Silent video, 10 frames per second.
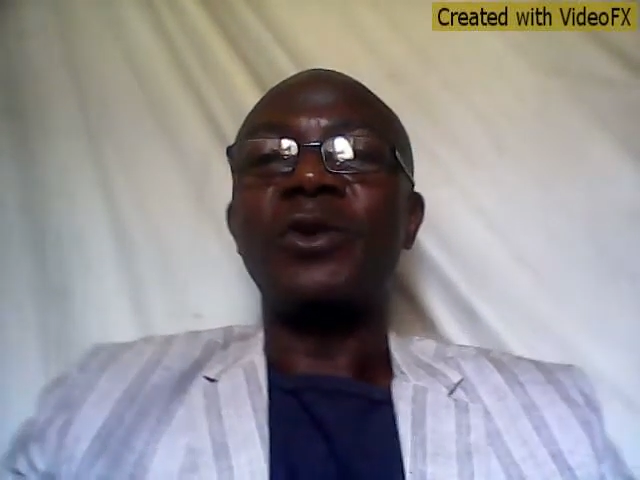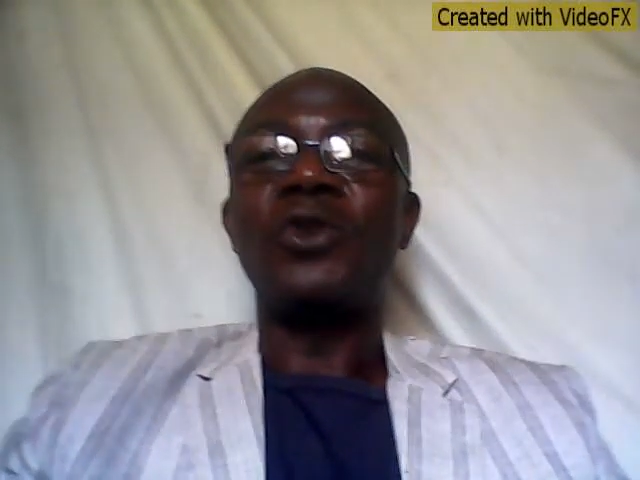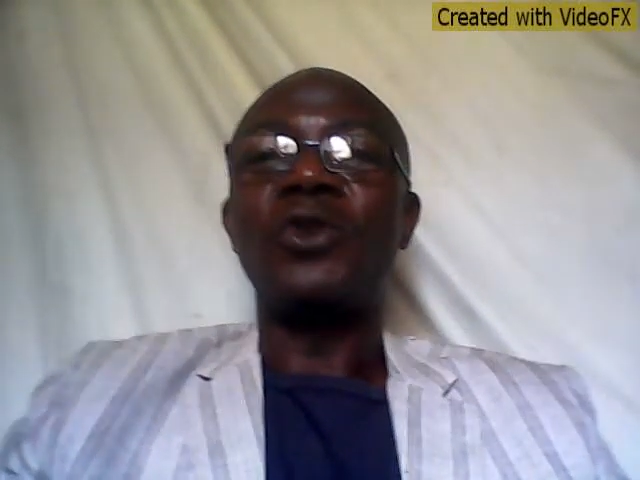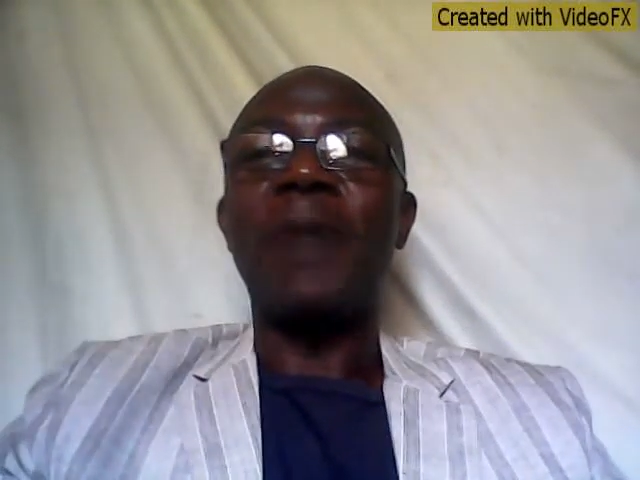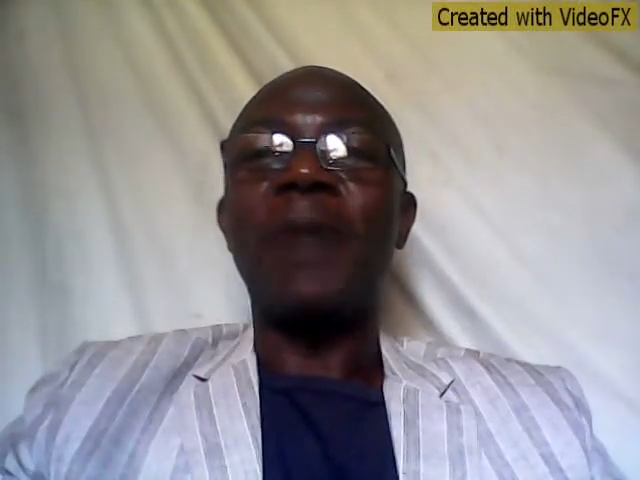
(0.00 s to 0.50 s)

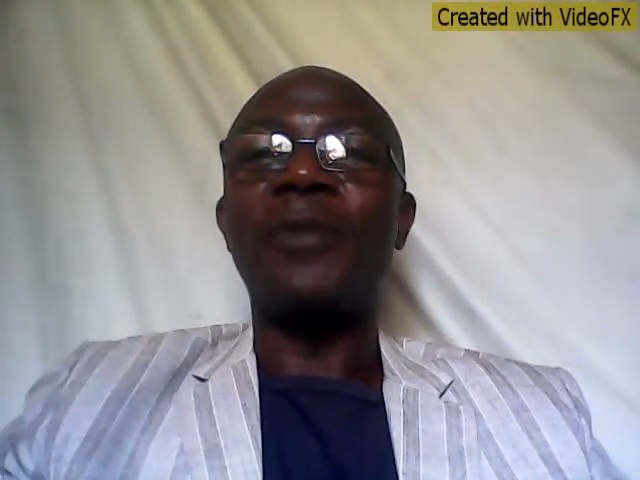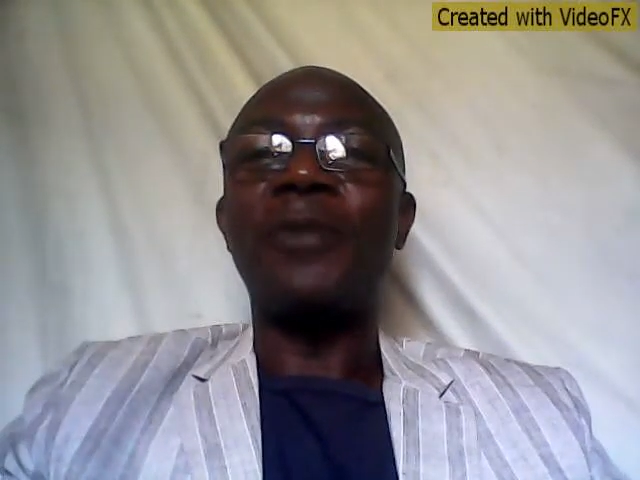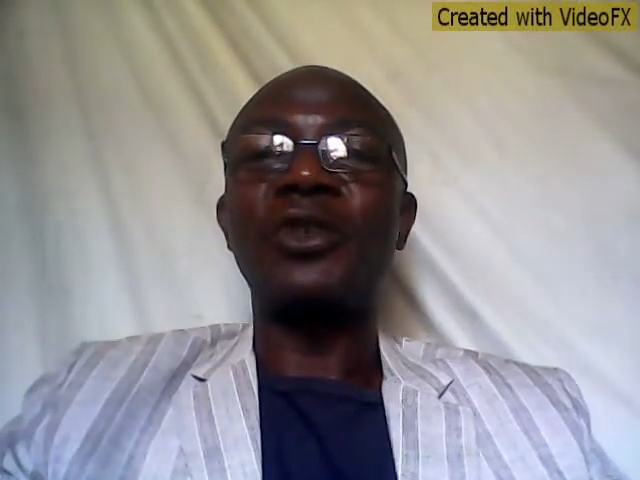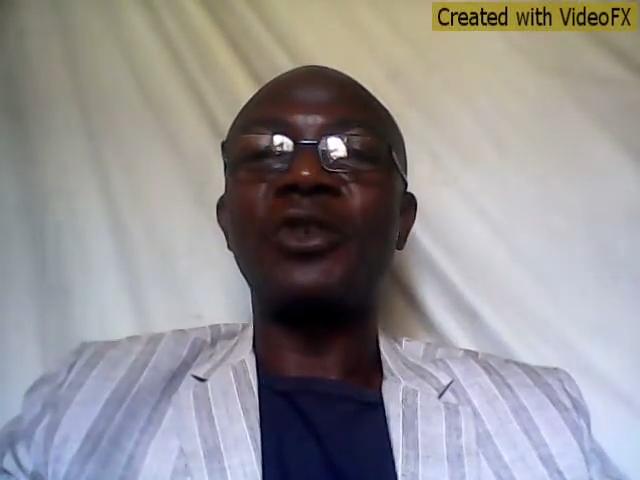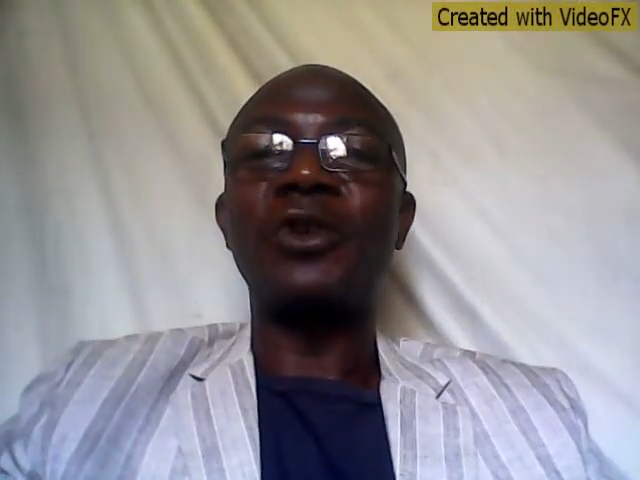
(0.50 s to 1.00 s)
you
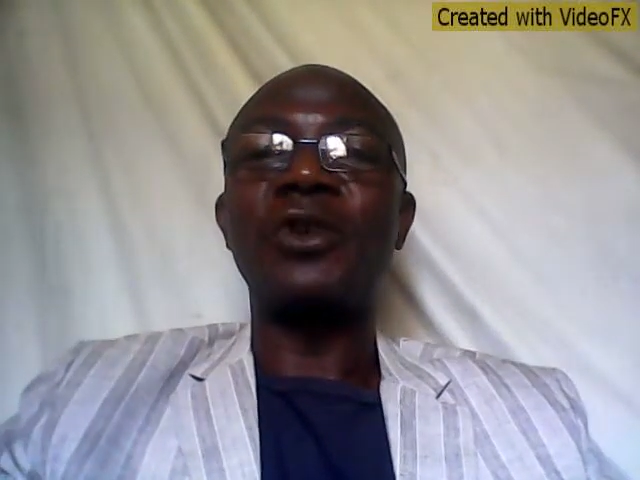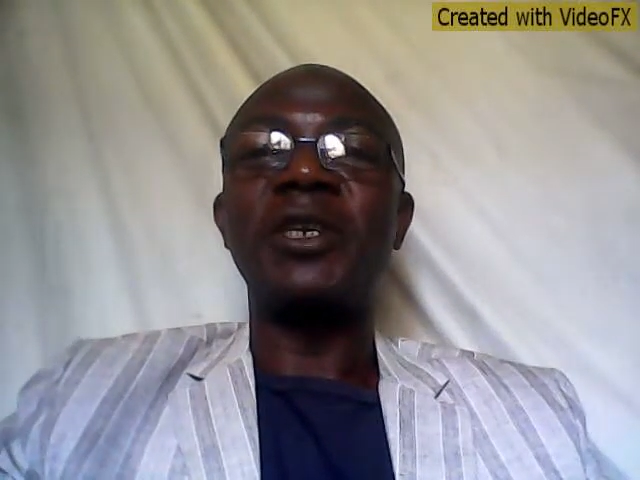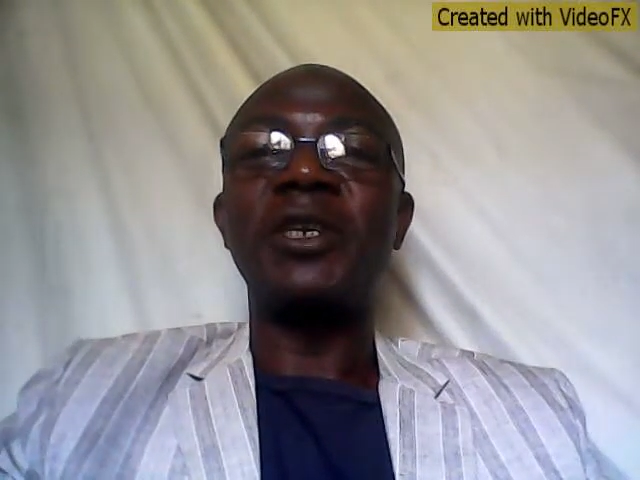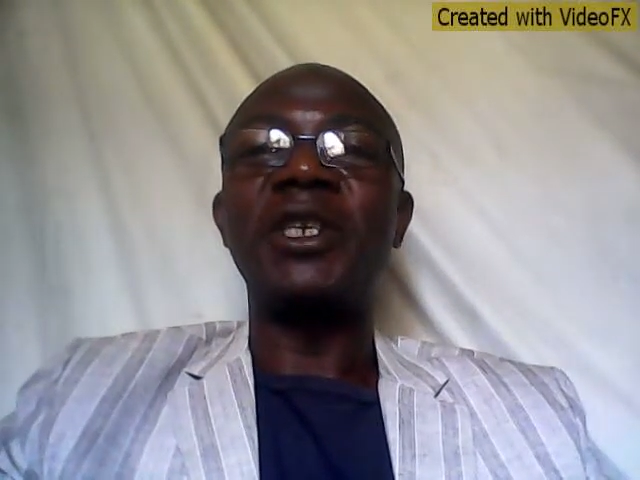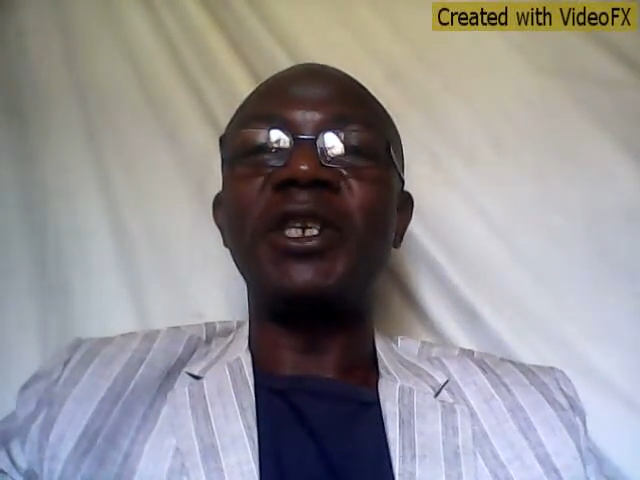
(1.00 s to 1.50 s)
apportion
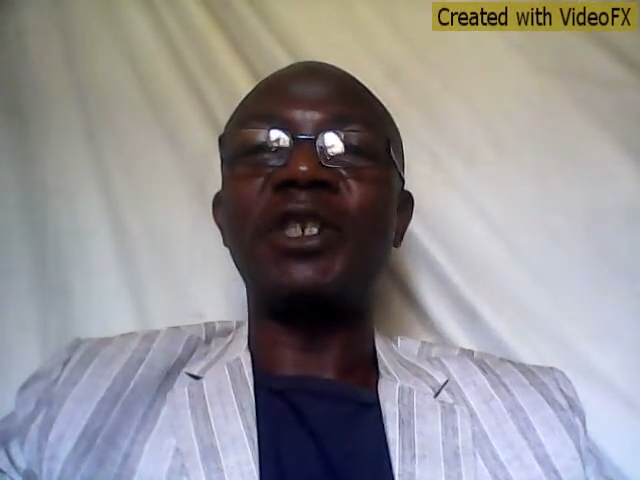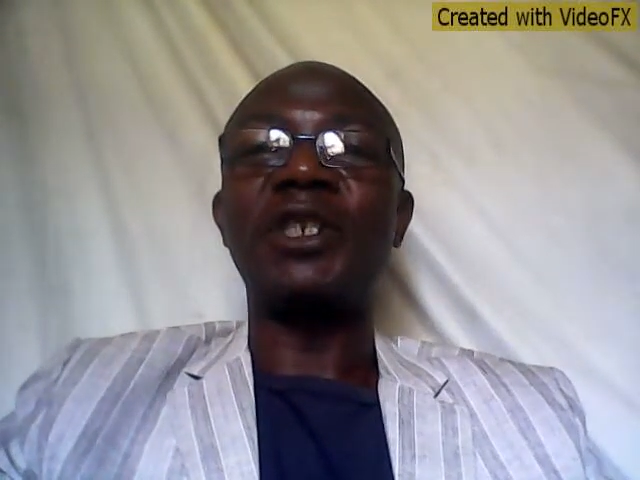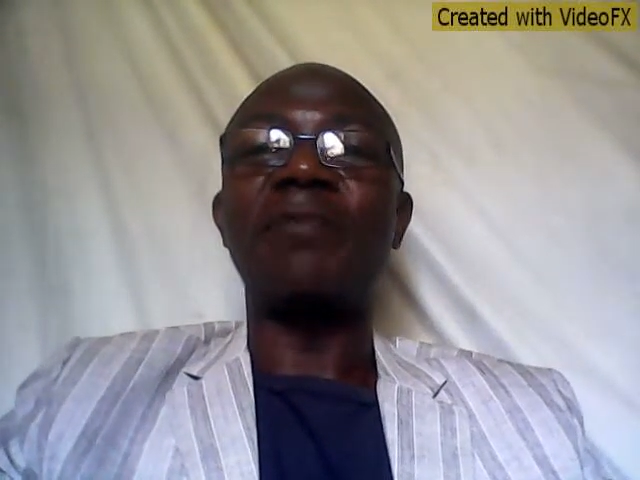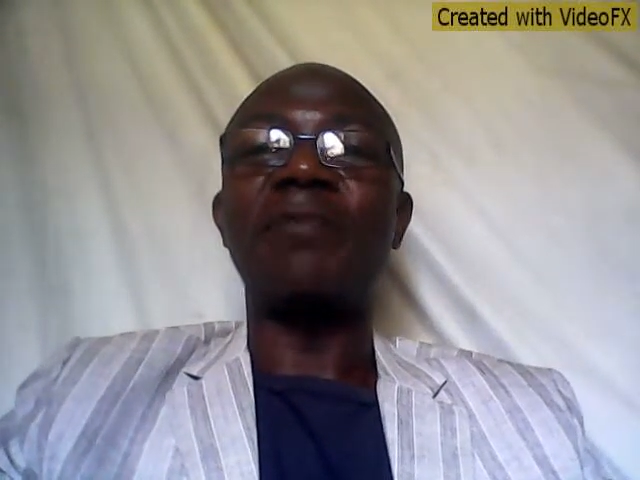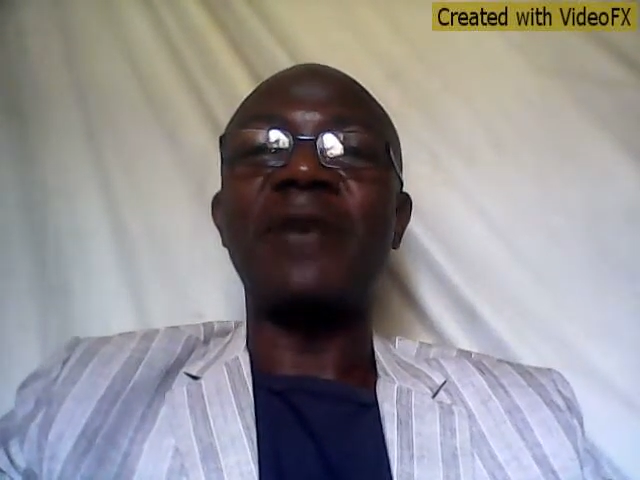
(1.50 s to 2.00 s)

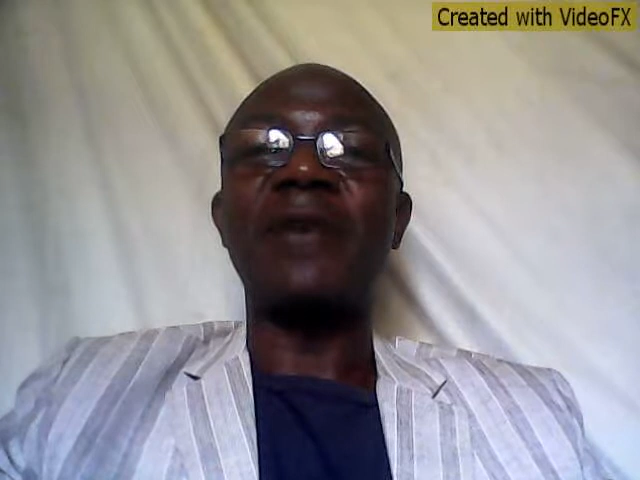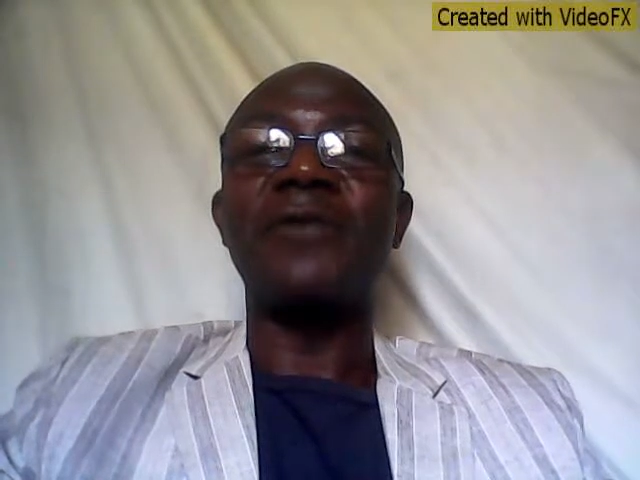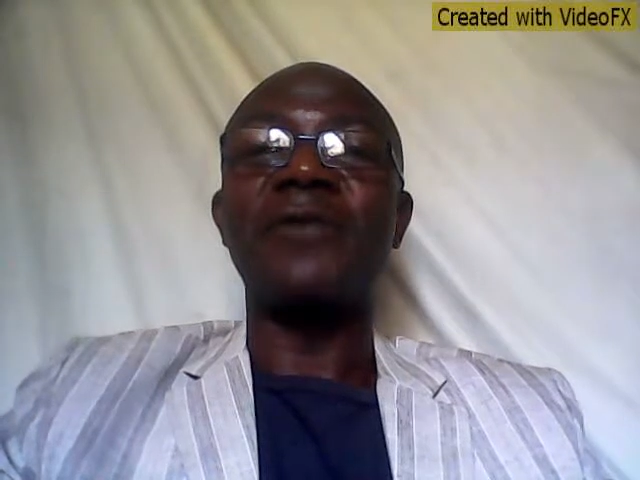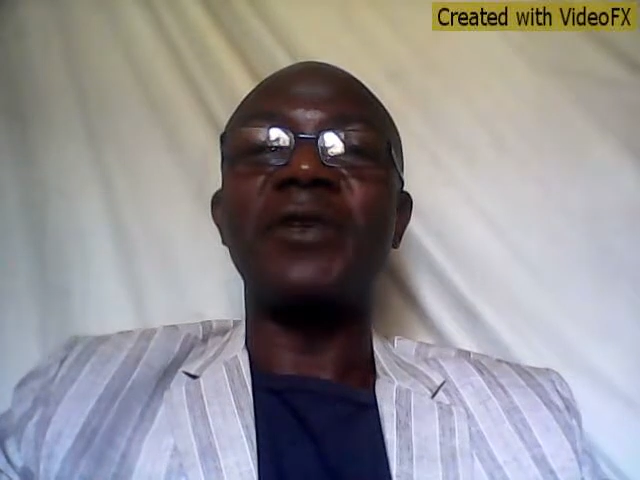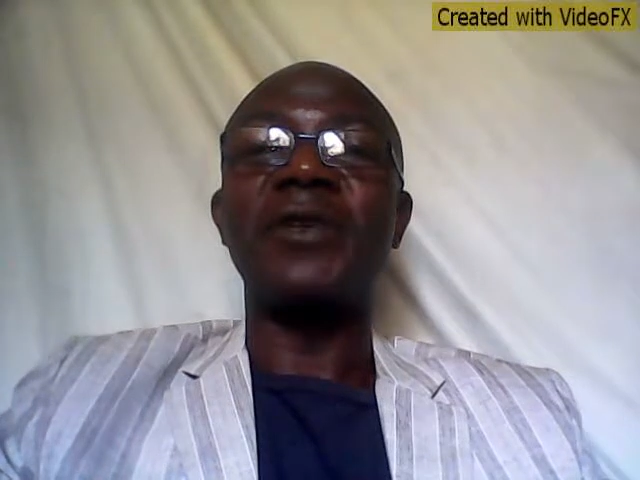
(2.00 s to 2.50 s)
each part
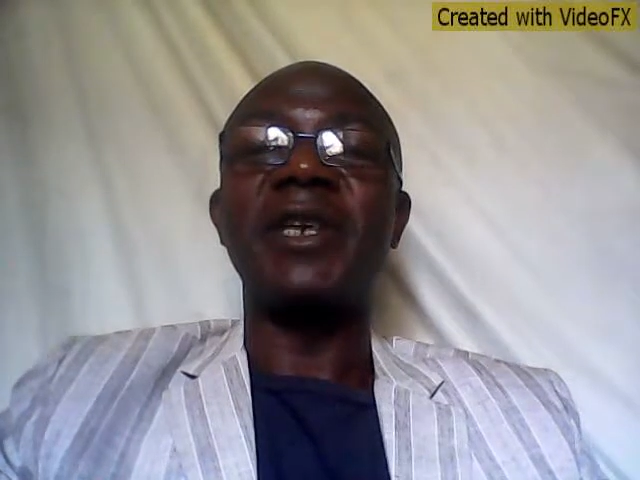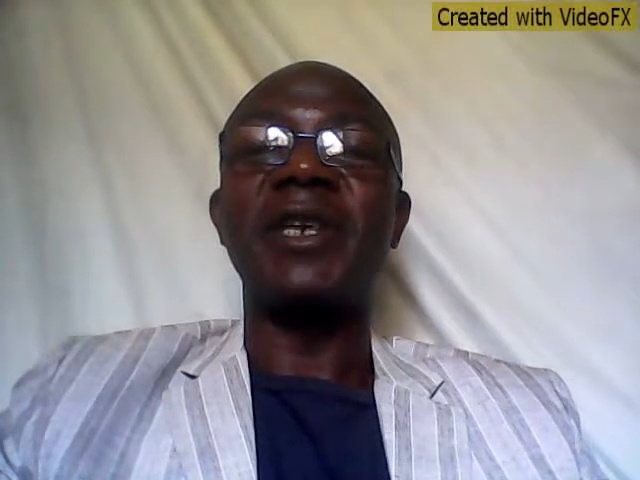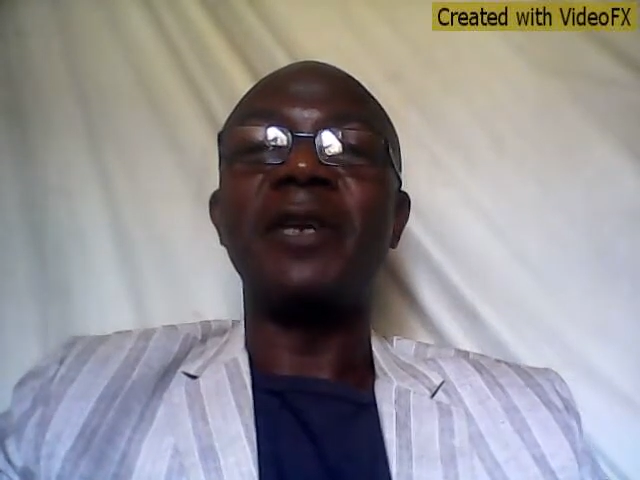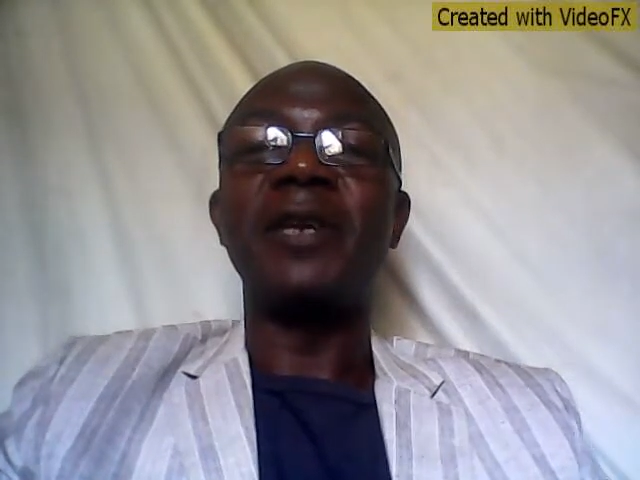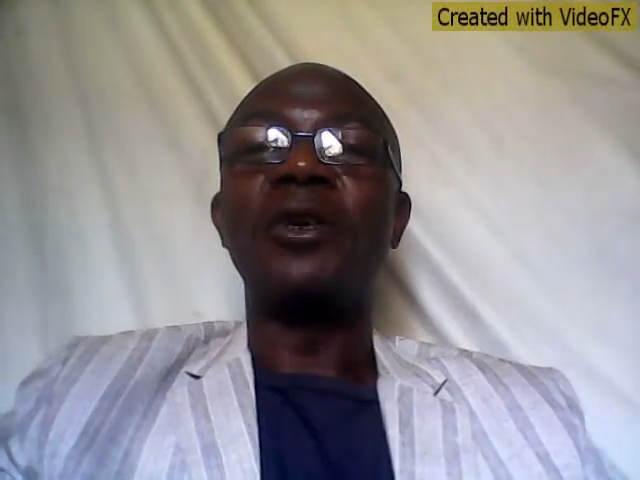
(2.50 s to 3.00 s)
of your
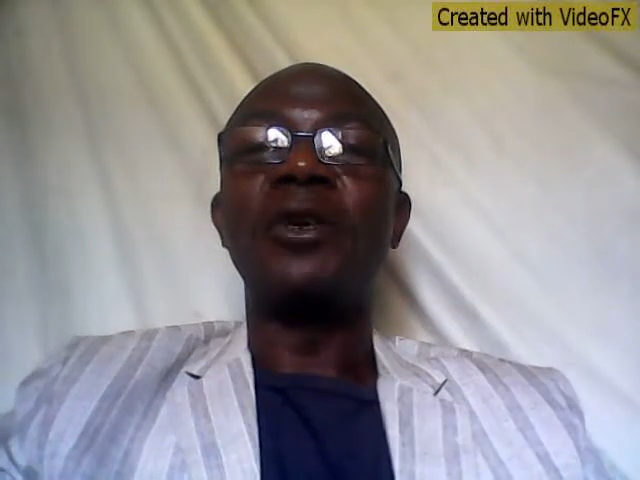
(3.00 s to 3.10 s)
day